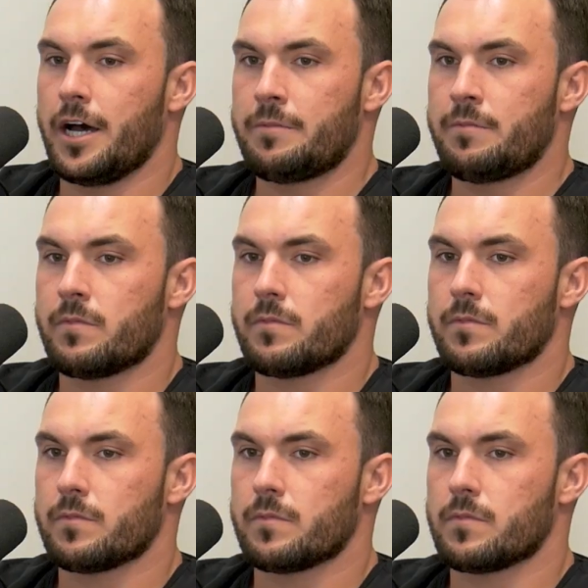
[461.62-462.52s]

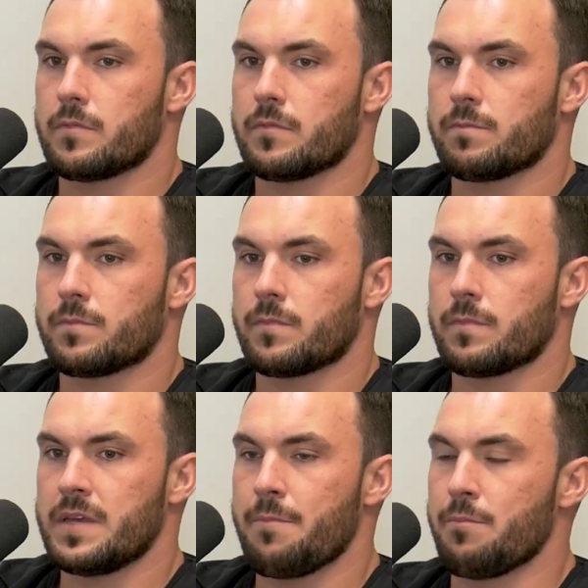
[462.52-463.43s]

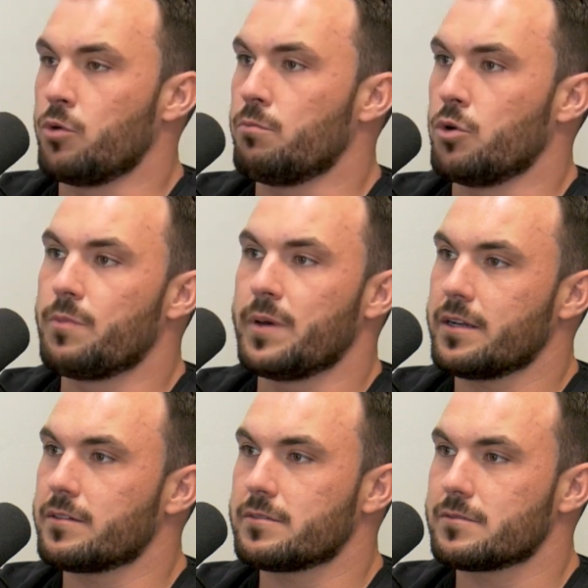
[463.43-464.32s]
Yeah,
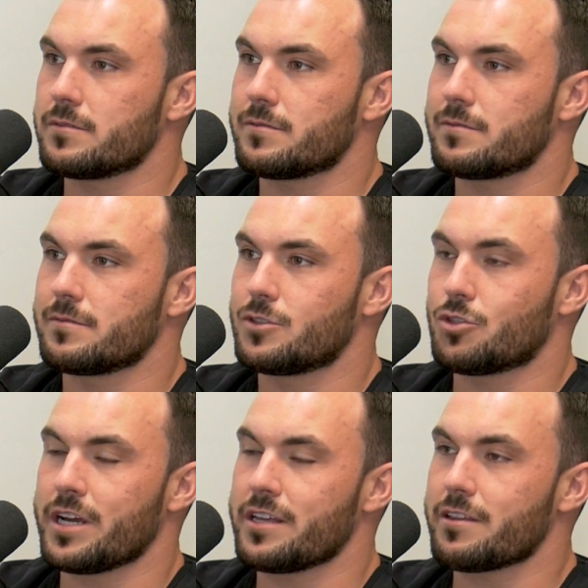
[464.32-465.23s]
movement,
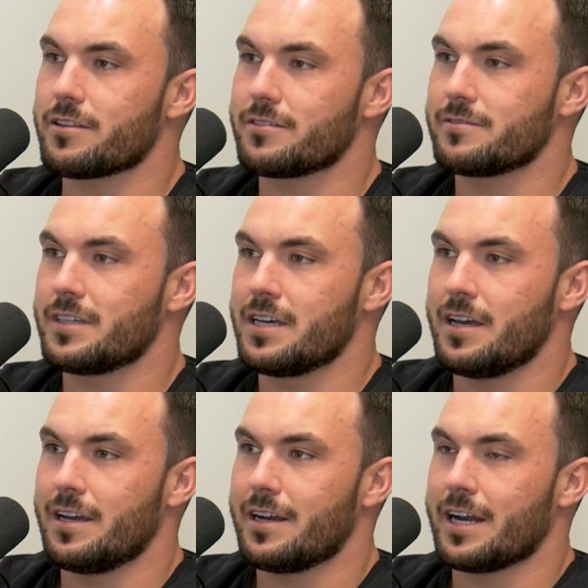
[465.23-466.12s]
strength.
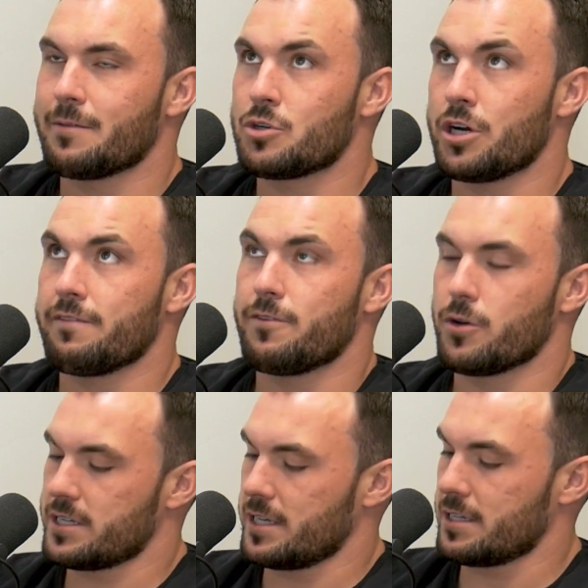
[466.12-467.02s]
And I'm trying to
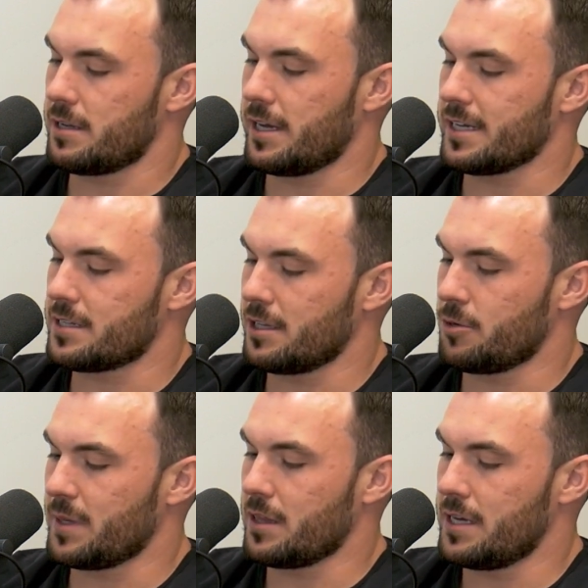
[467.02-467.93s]
focus, I guess, a
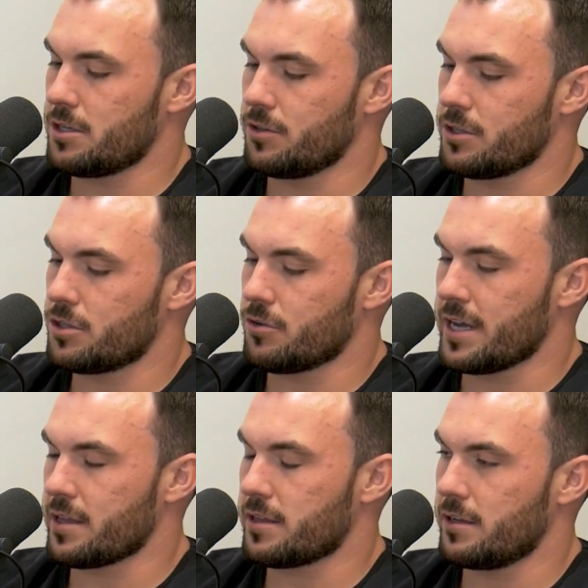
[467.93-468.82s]
little bit less on the
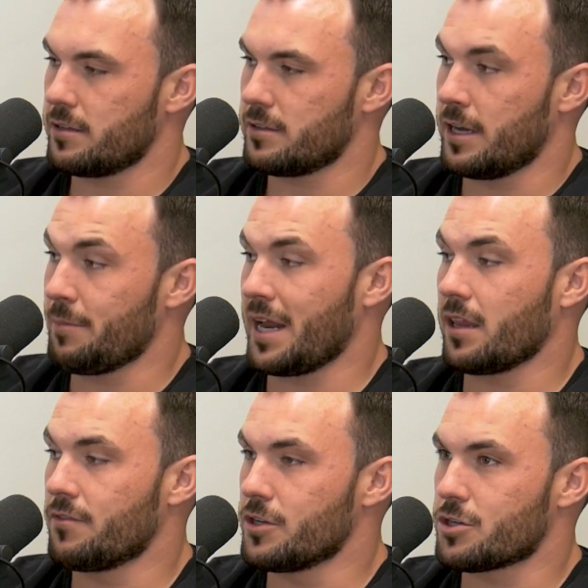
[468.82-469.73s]
strength. I mean, I
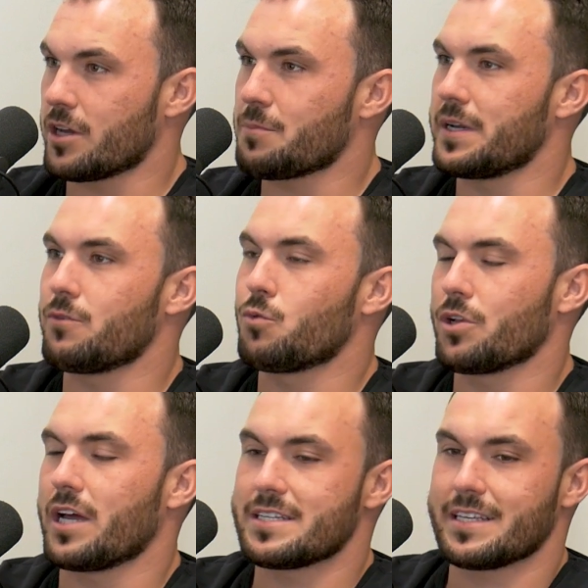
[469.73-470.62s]
love the strength, but
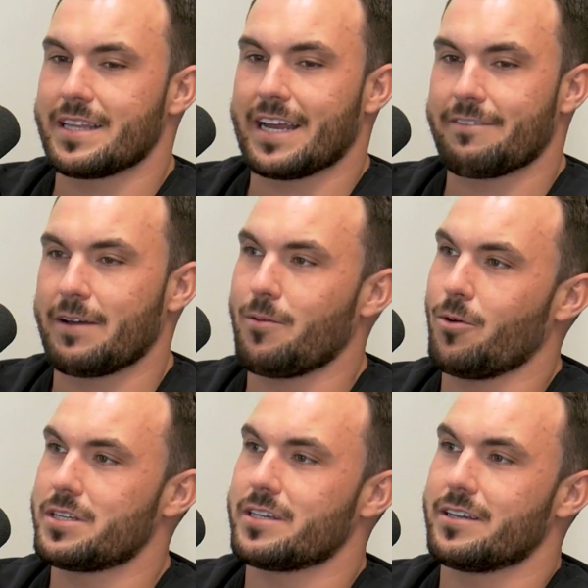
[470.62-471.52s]
realizing that if I'm
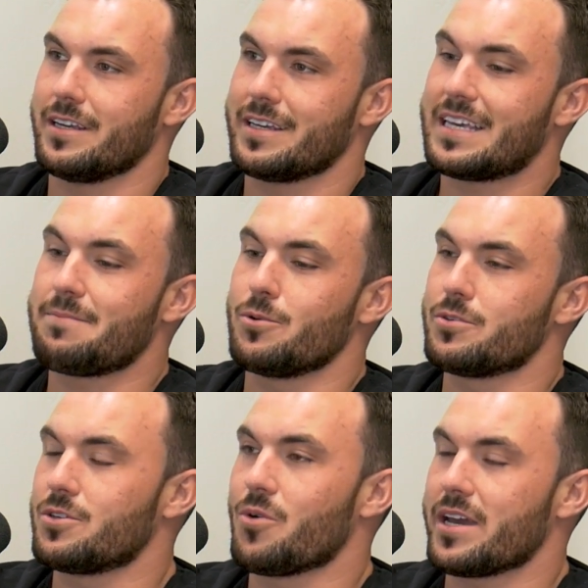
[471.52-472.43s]
going to keep
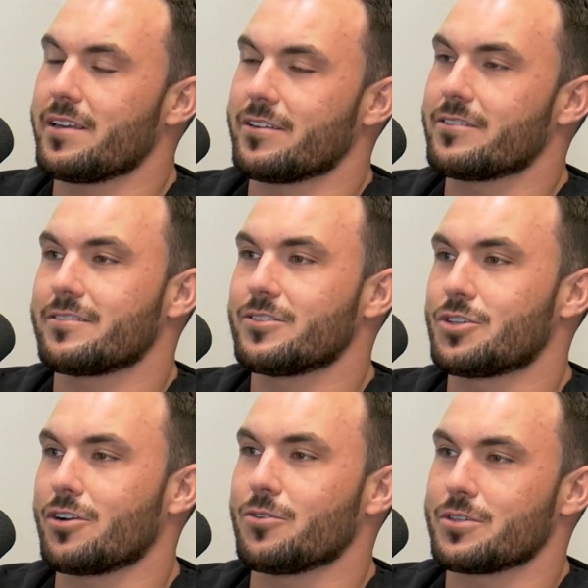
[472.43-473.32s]
losing weight, you
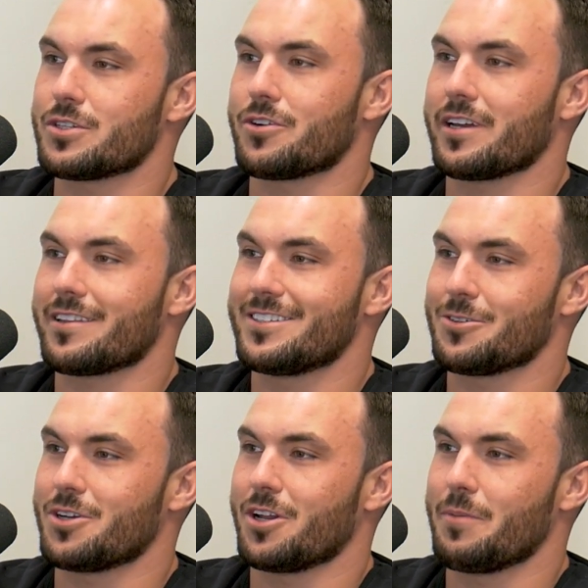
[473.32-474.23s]
start losing strength.
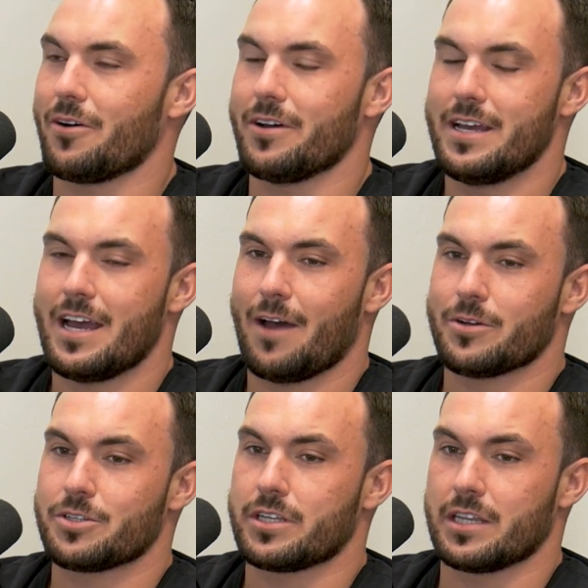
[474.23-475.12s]
So it's not about how
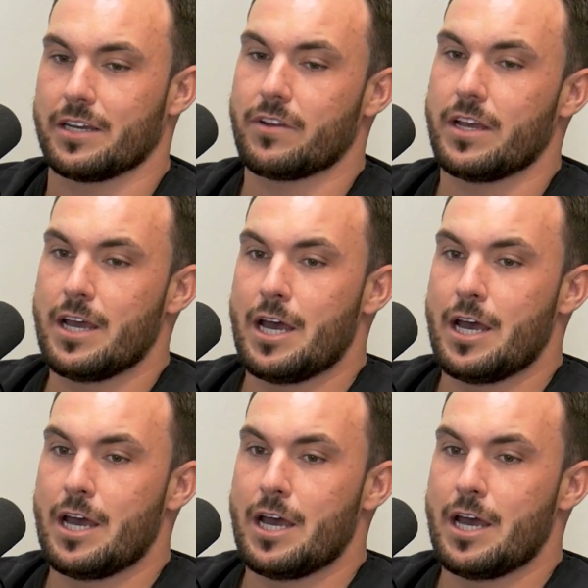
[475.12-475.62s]
much you can lift,